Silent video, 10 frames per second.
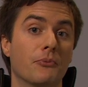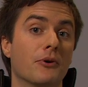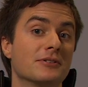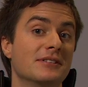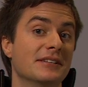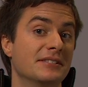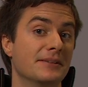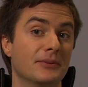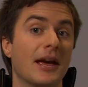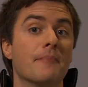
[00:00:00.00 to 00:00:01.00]
was in
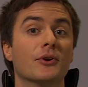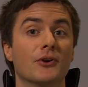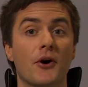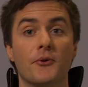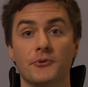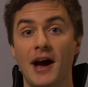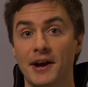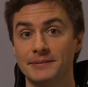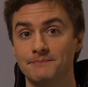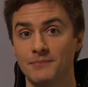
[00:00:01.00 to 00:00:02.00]
September
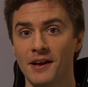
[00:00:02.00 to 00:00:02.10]
2009.